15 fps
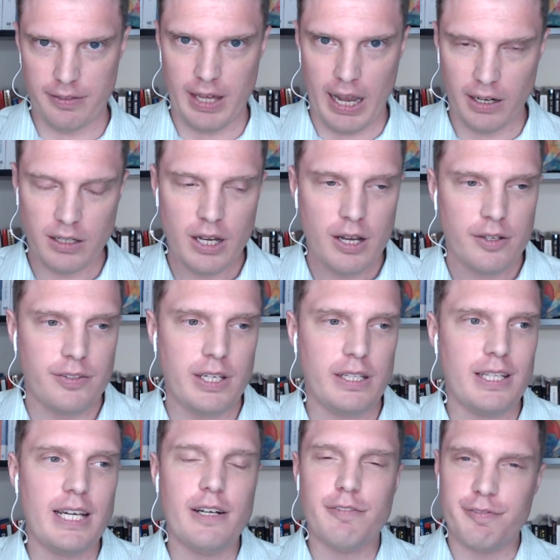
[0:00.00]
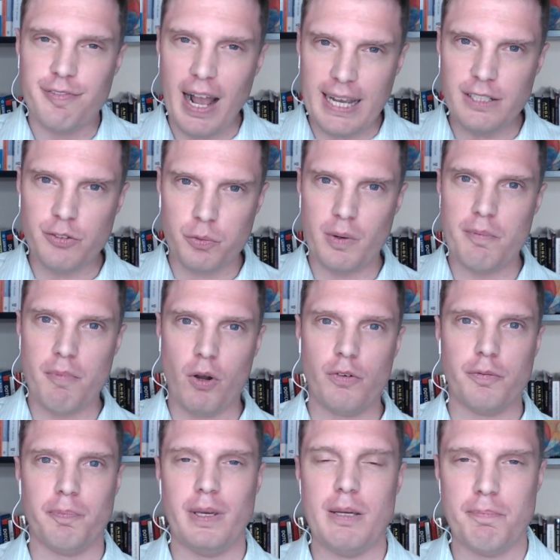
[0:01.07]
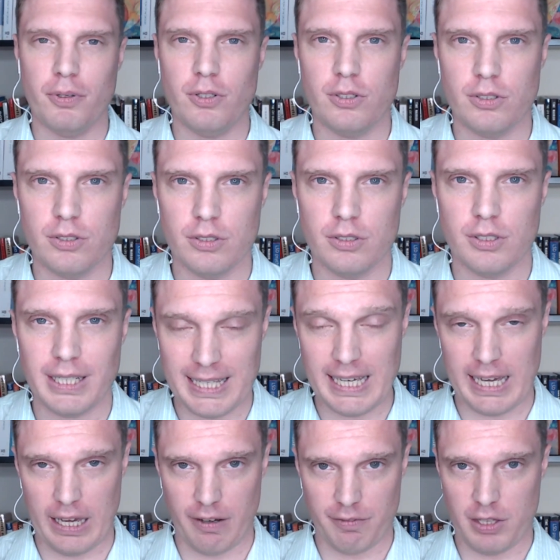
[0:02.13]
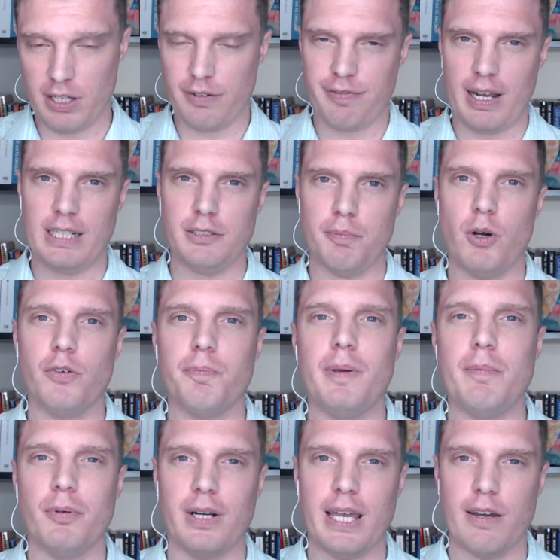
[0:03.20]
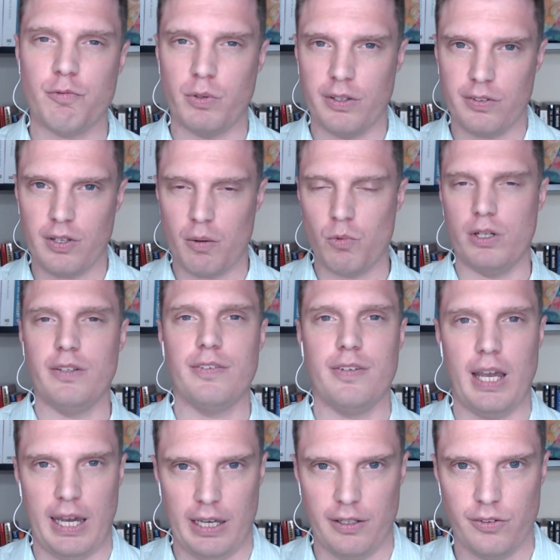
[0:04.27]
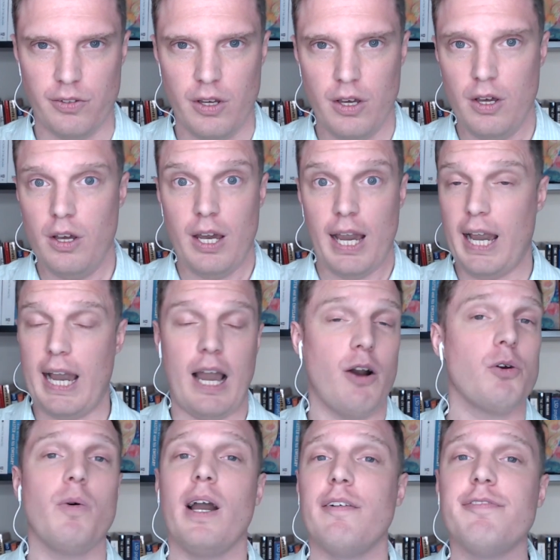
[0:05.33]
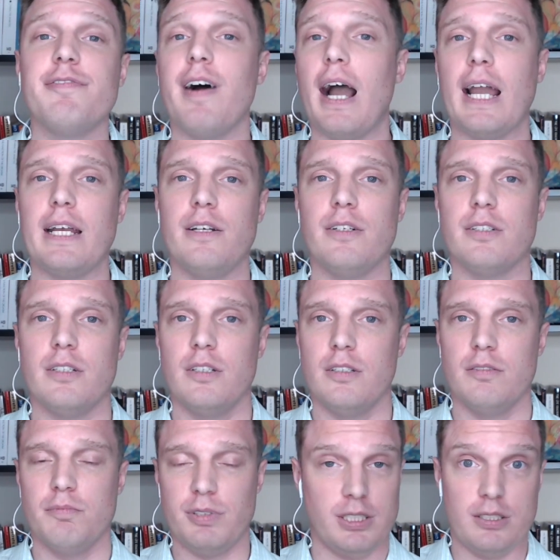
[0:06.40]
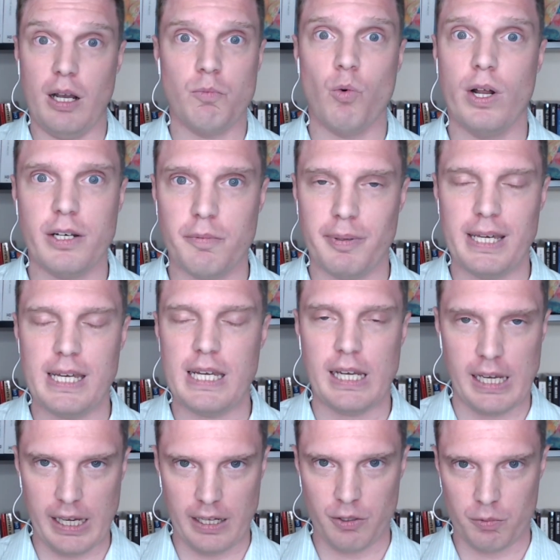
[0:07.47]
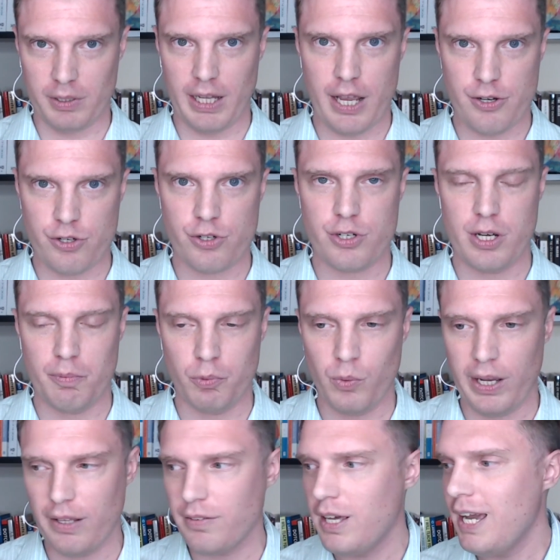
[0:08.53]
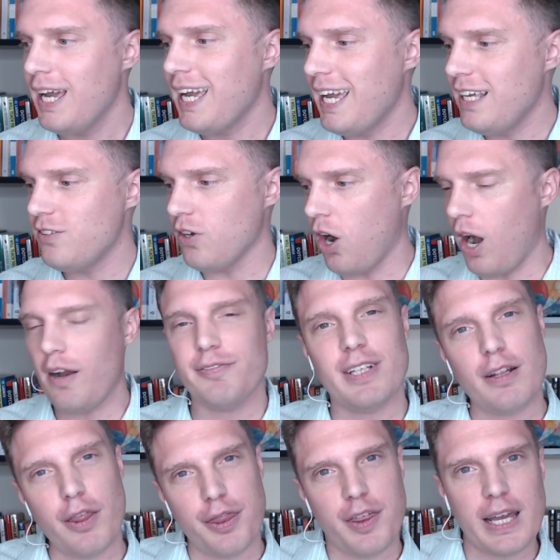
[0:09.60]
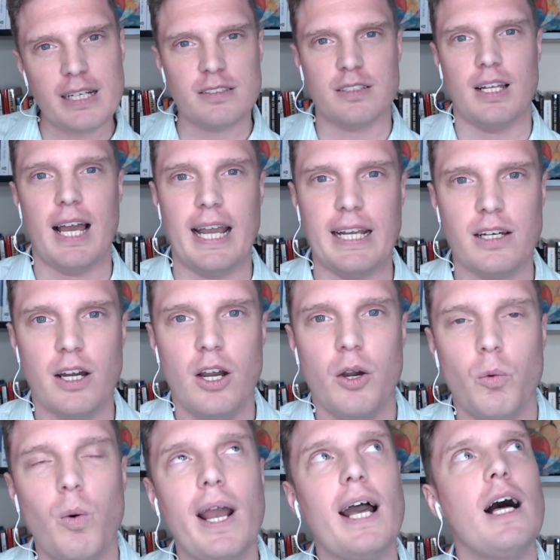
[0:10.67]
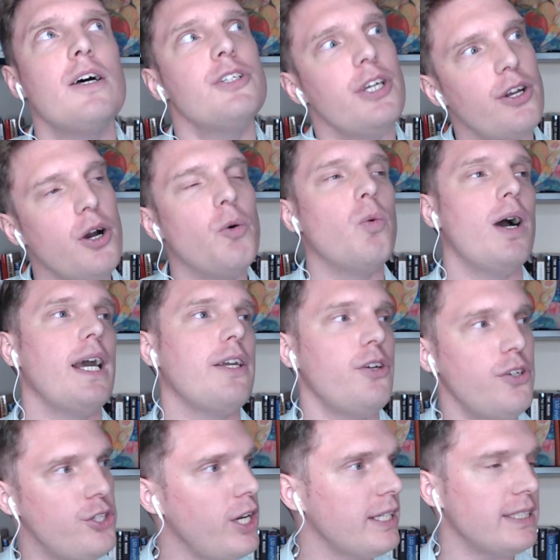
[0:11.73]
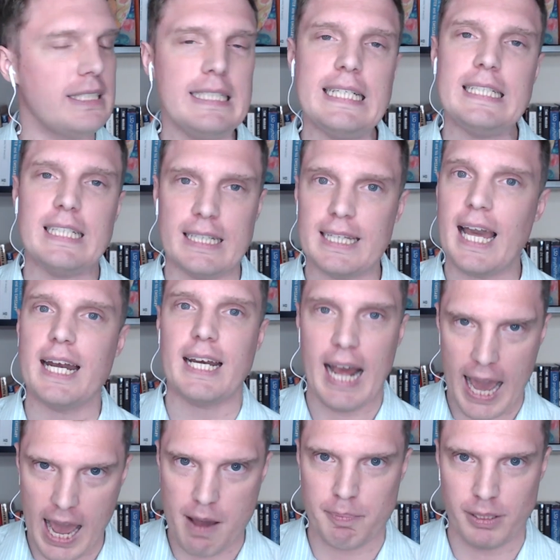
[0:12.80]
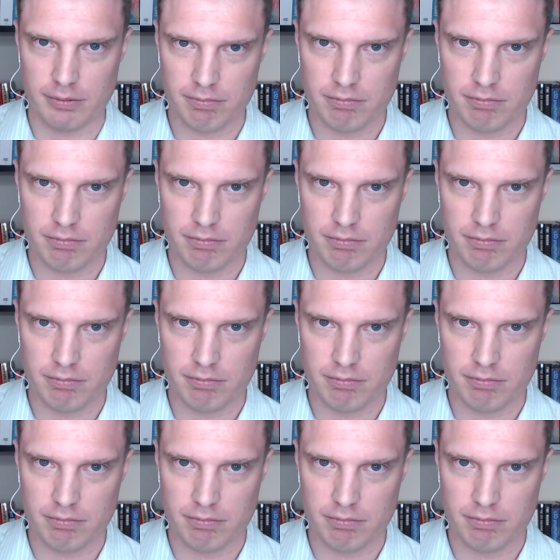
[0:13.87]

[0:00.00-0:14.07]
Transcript: that. See, the advice most people give when someone says, how do I find someone to be in a relationship with, is often things like, well, you know what? You just need to let it happen.